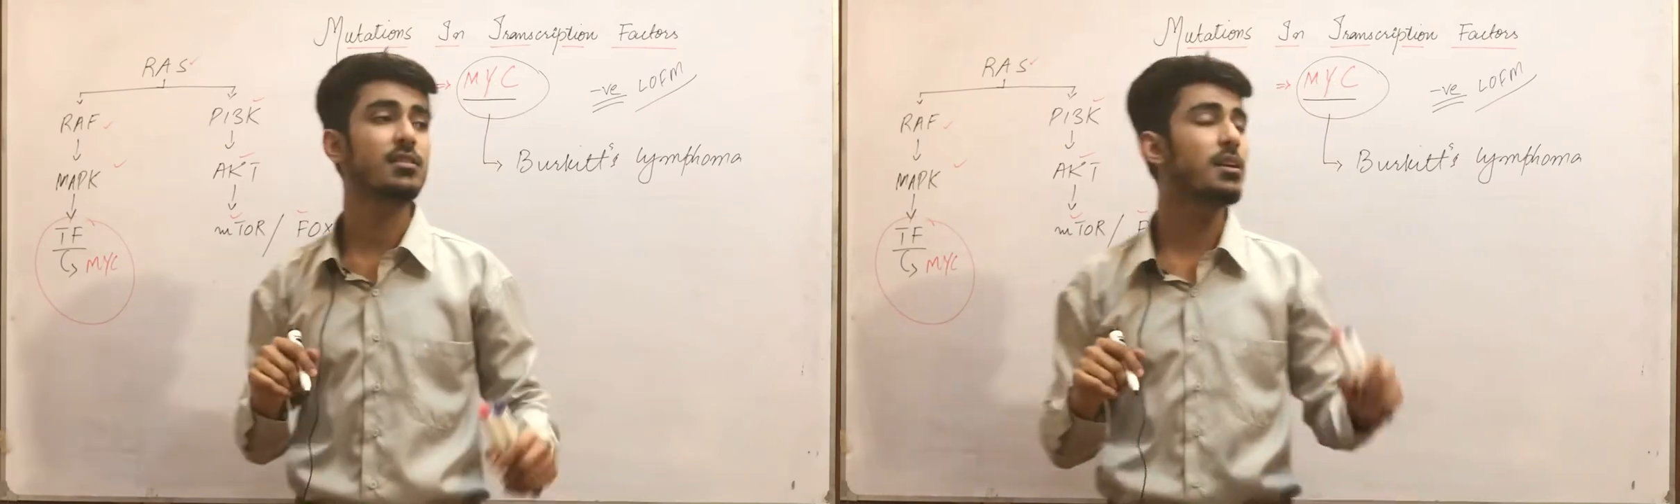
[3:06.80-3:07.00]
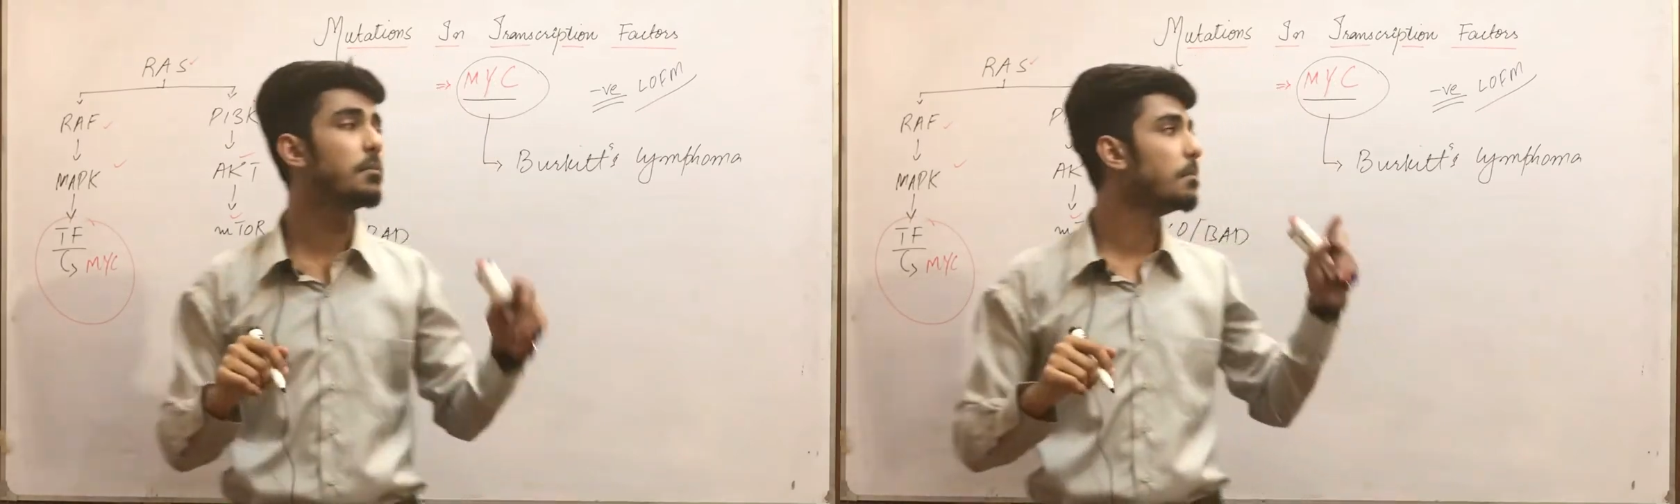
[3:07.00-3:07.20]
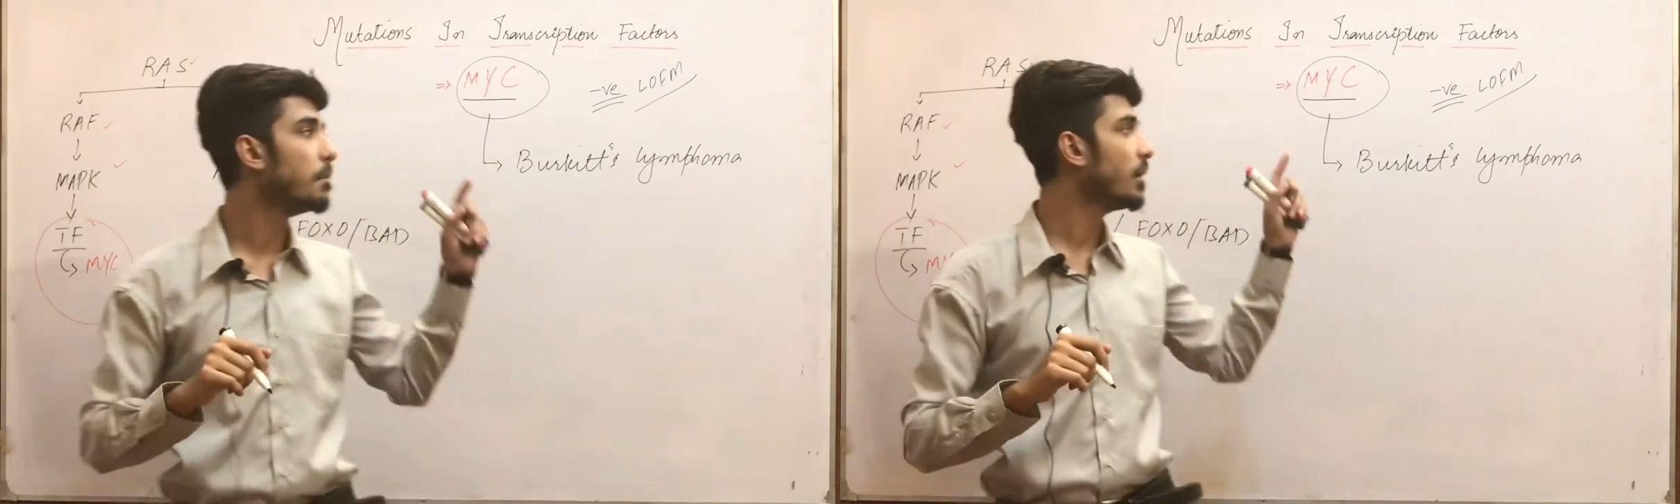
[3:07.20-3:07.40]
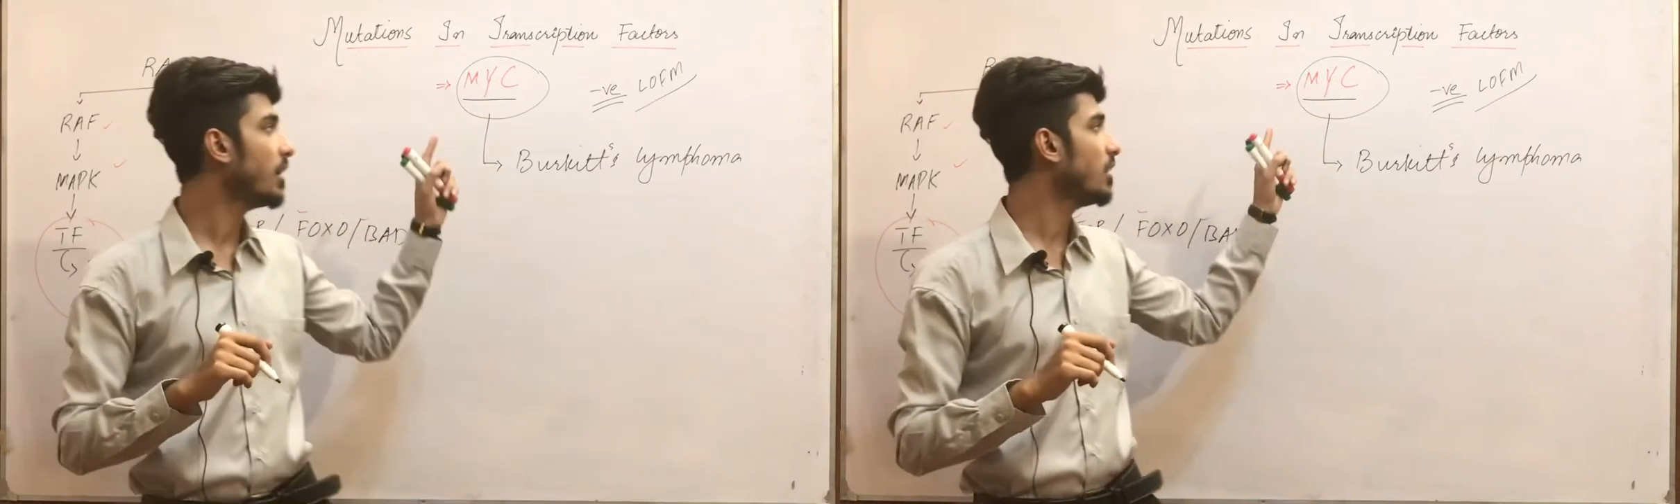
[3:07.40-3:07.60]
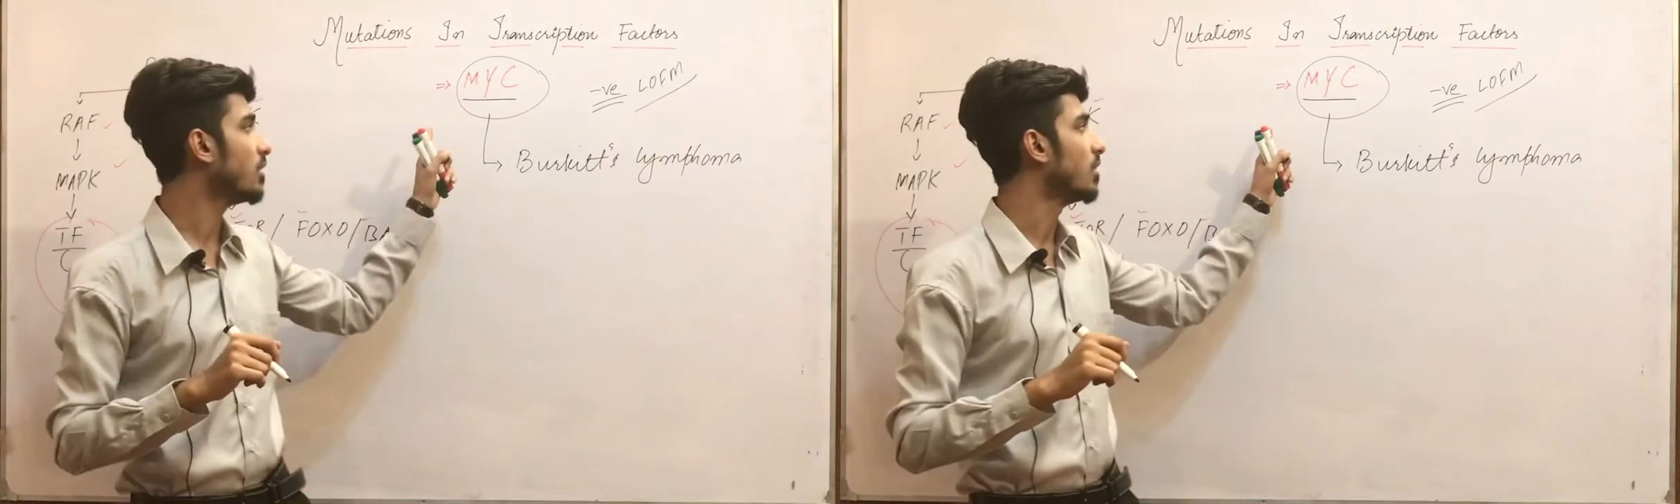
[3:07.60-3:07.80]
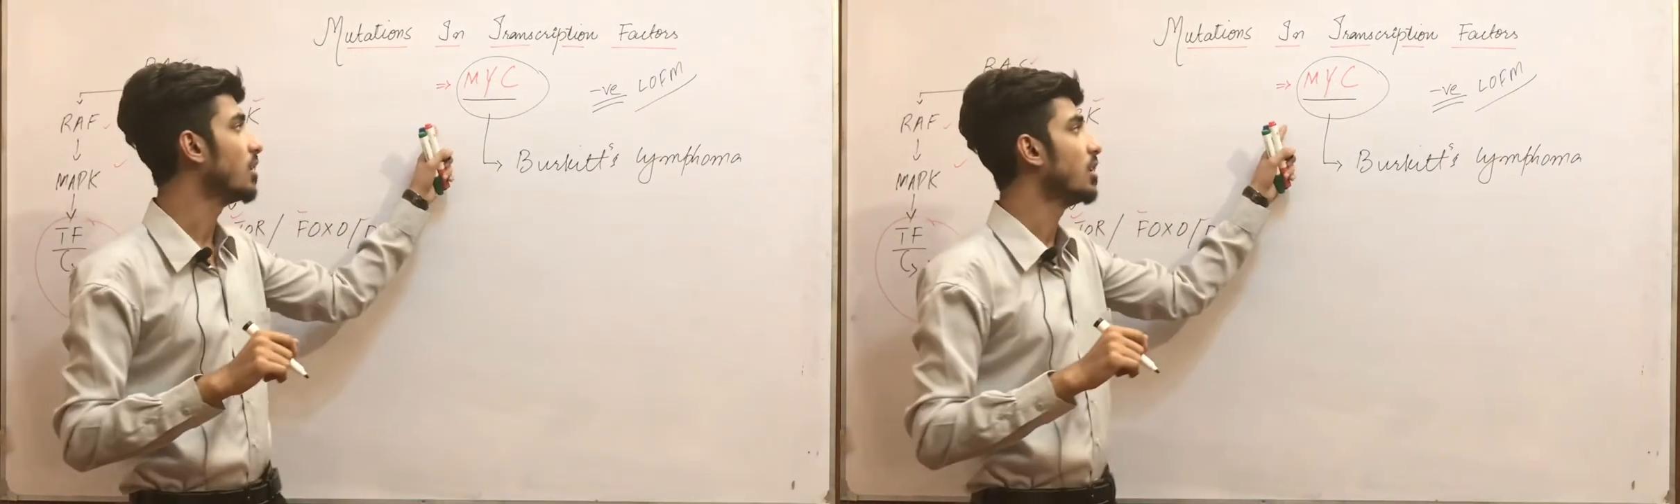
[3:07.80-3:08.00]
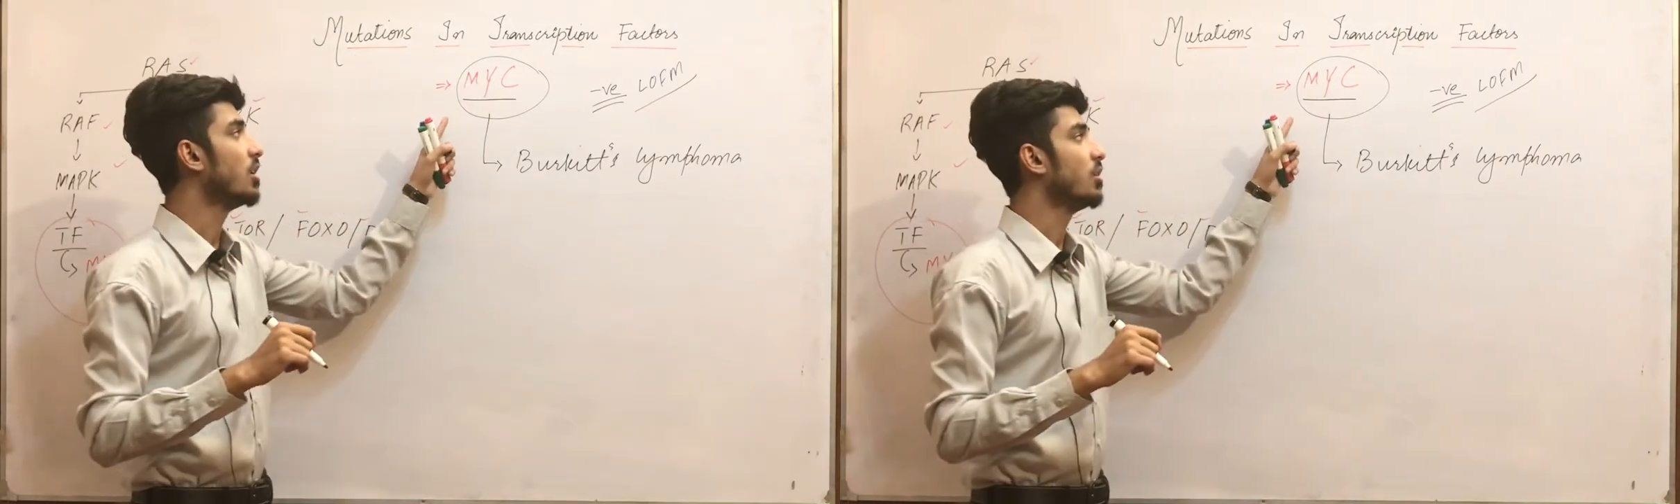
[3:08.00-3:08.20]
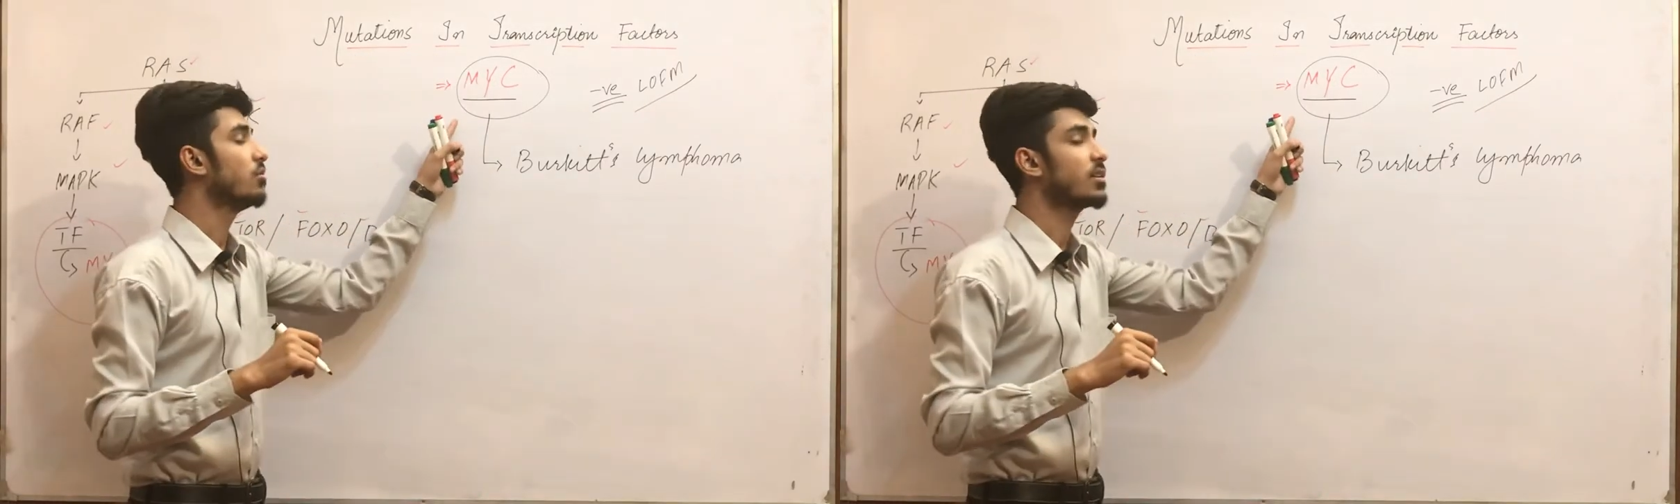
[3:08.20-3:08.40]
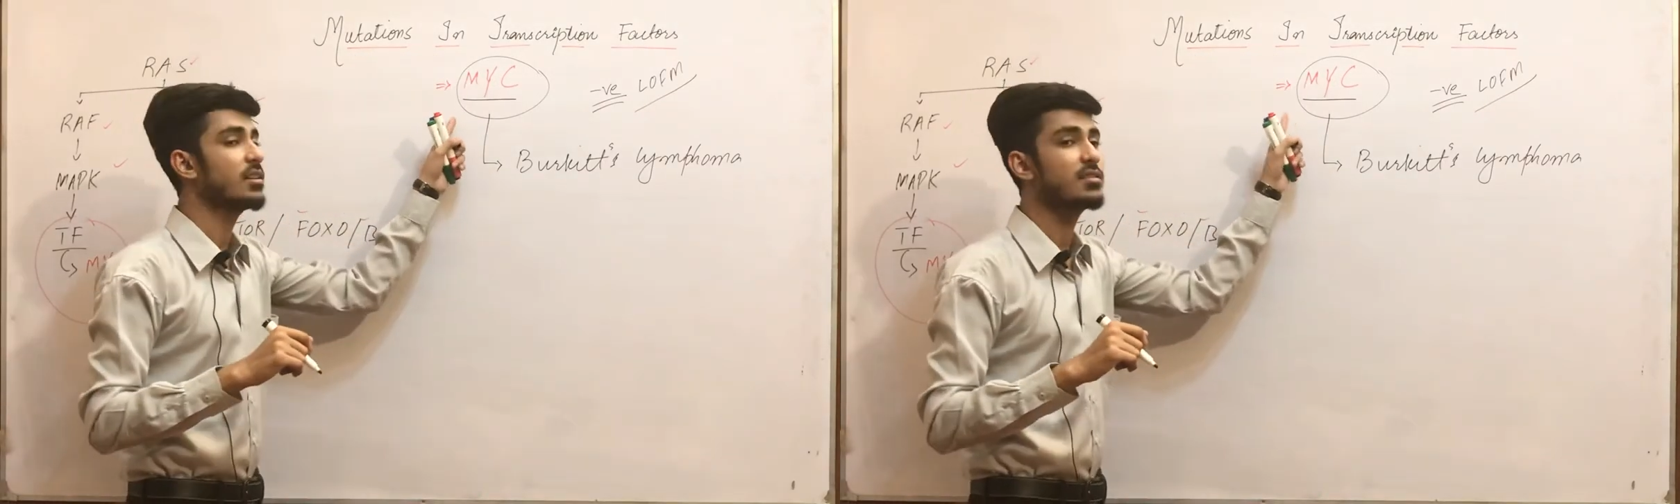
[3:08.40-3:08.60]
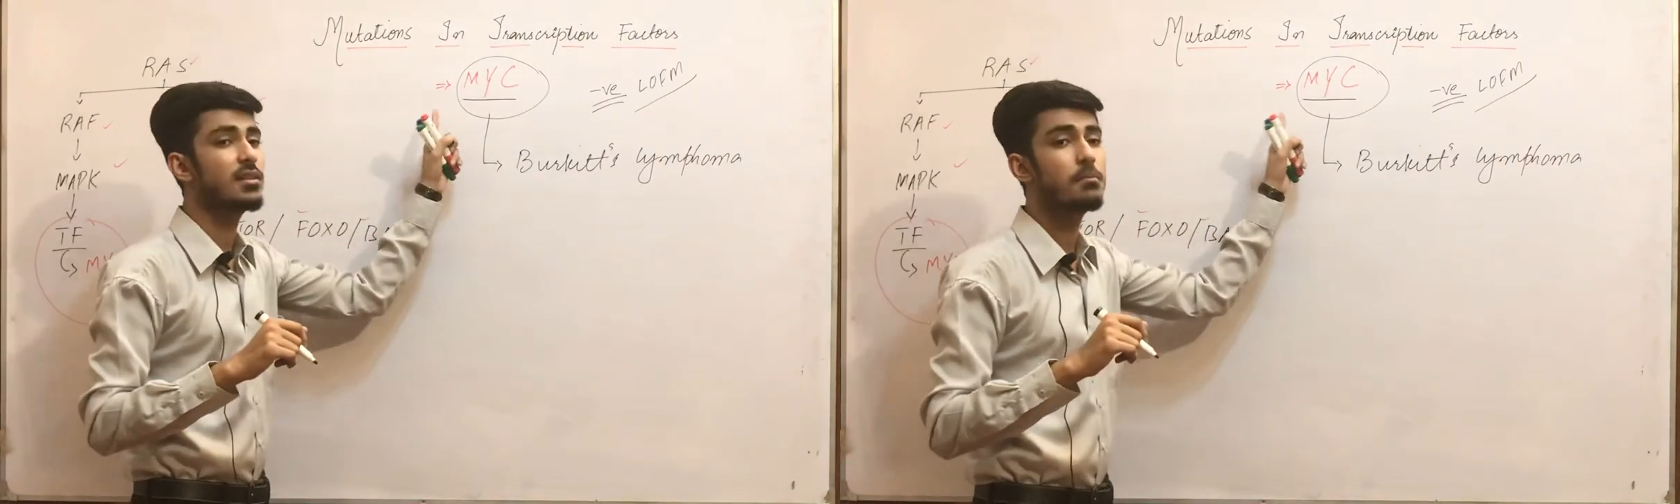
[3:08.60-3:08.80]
the main, you can say